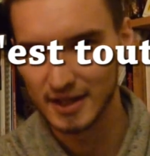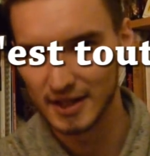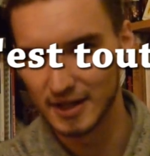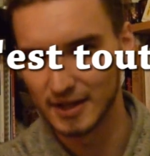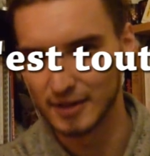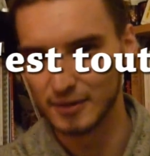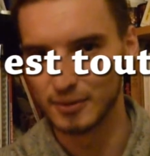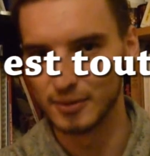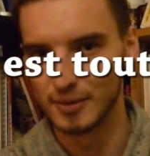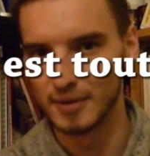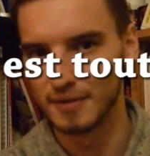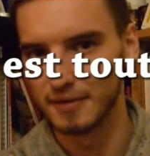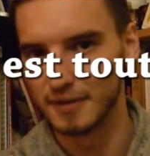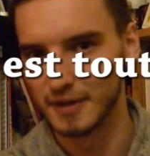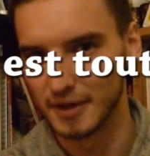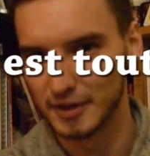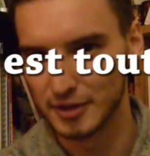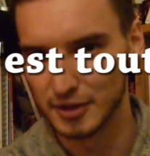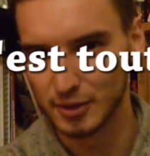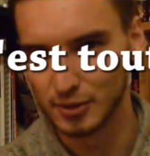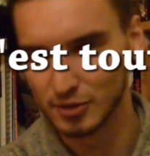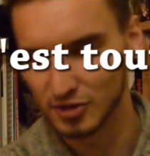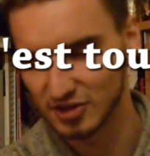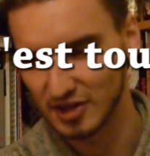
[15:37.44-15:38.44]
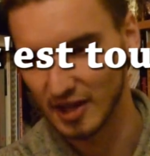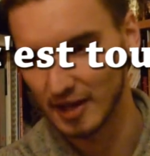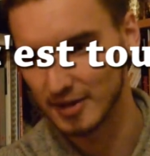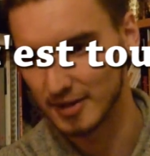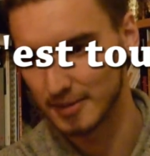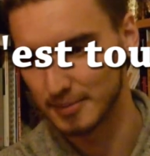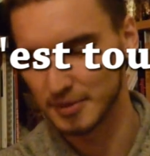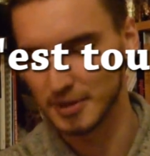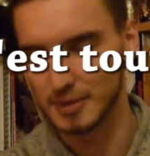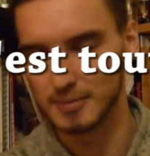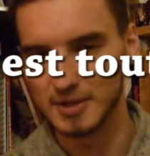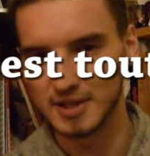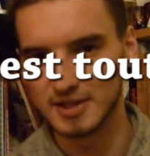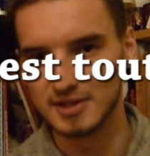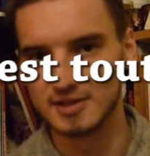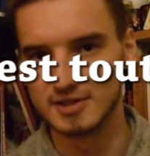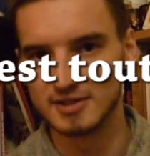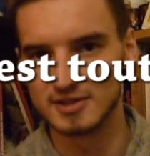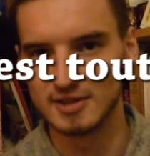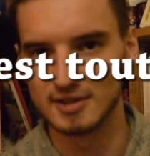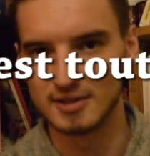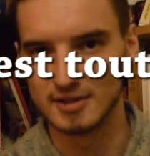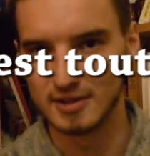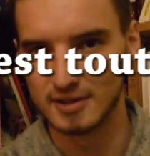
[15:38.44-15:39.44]
with stand-up
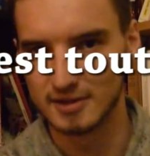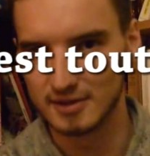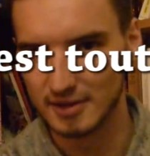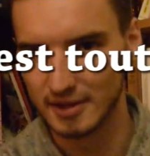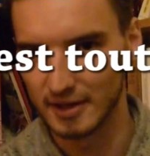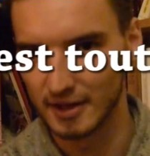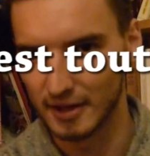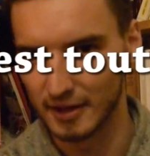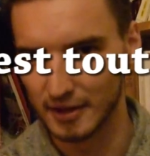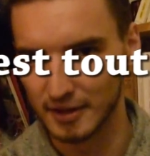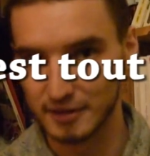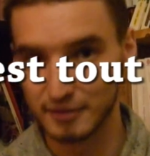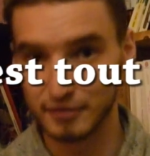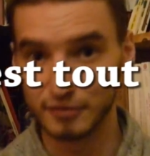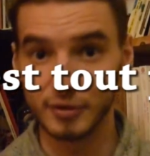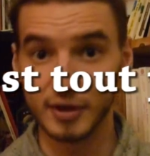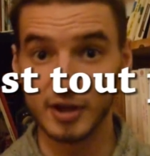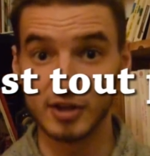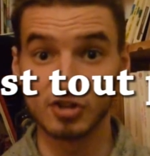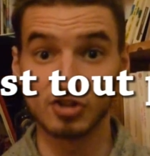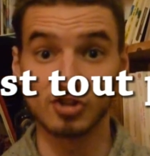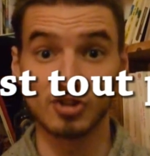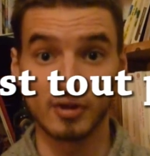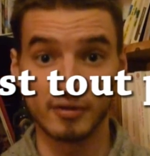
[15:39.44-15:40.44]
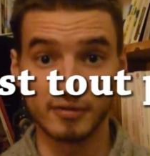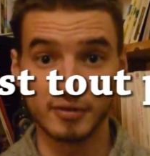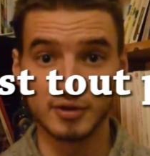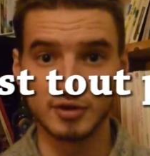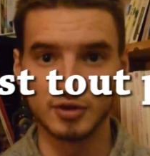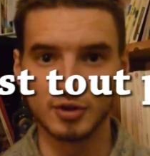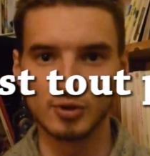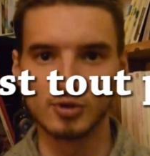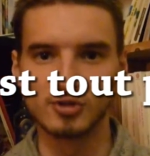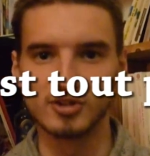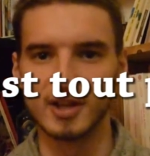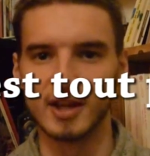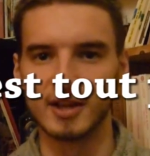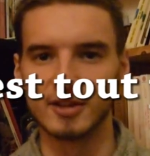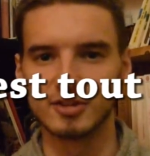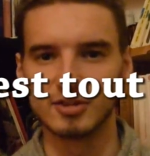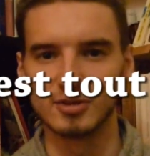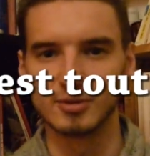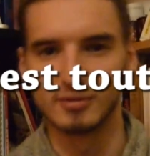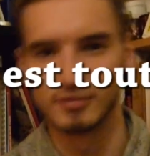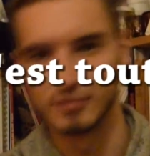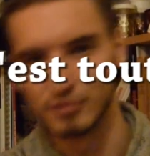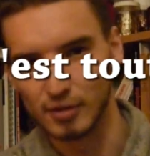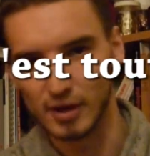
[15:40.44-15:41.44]
comedians in French often use that.
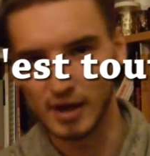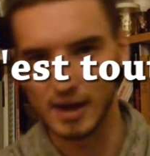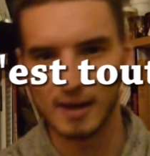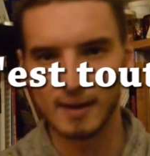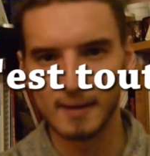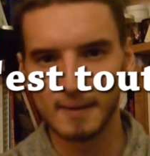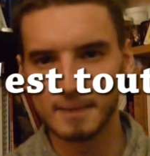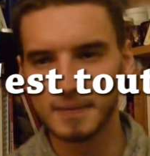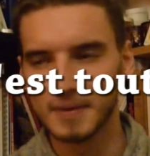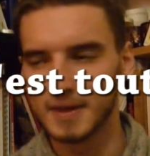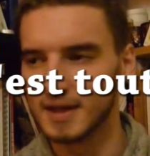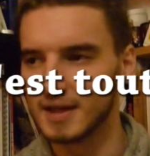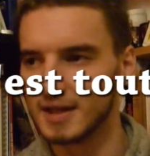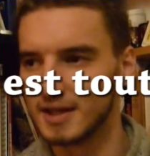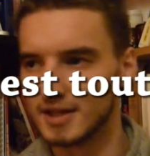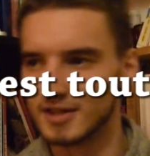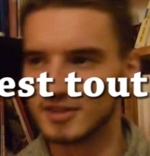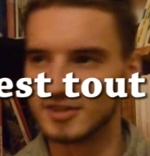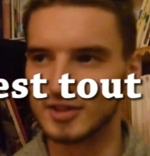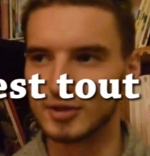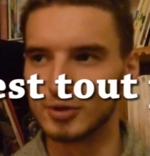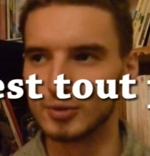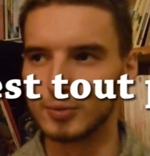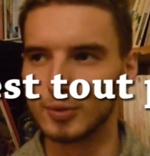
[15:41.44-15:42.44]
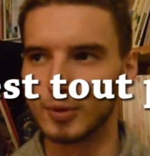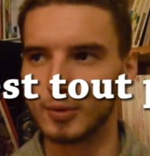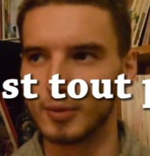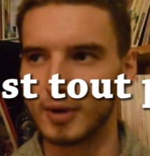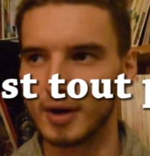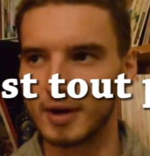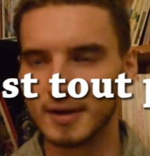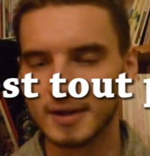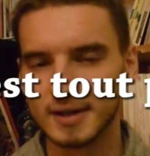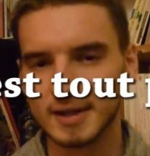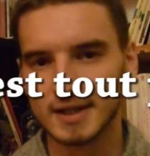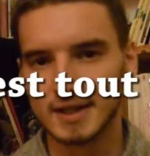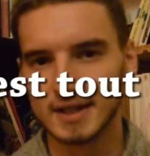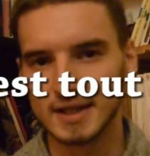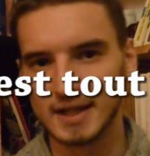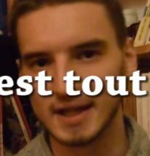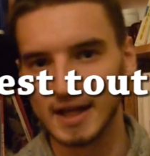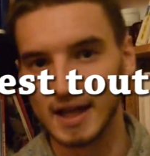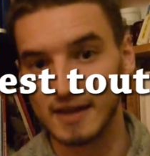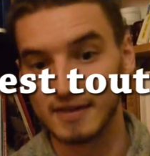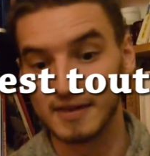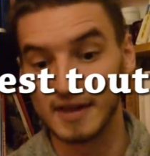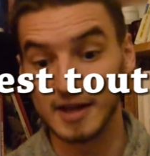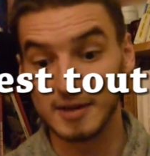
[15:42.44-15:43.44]
So voilà, c'est tout pour moi,
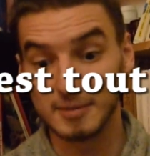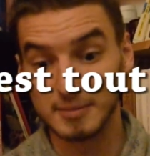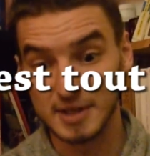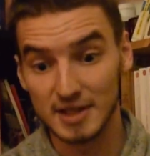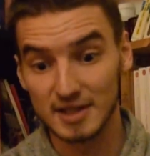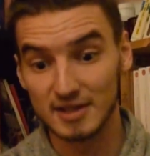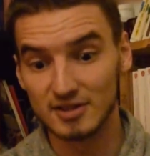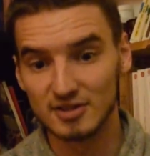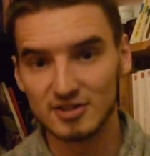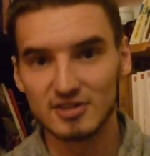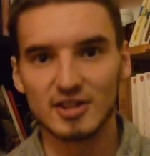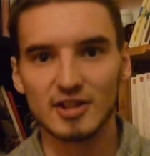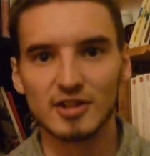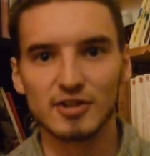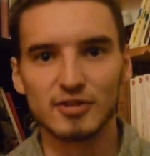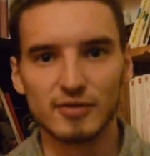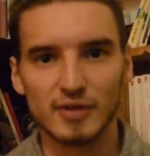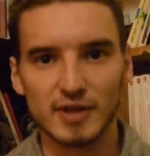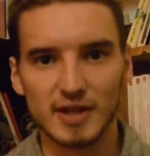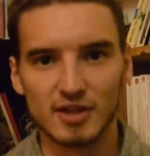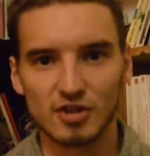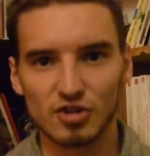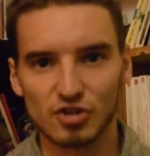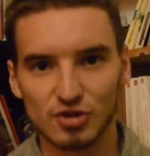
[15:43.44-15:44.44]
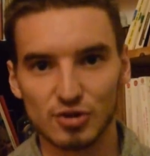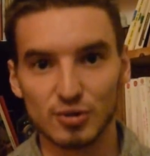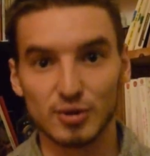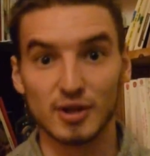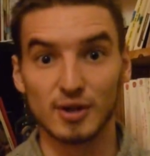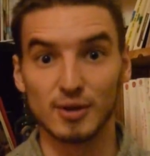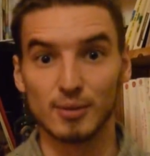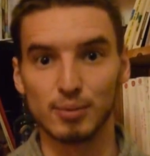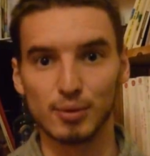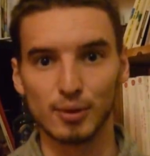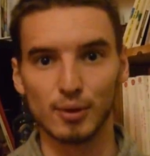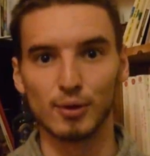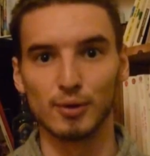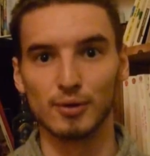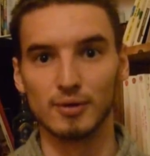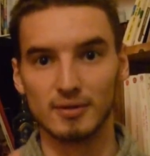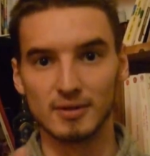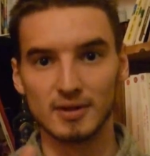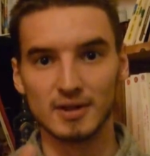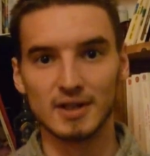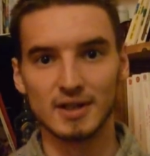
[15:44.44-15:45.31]
and that means it's finished. You can applaud.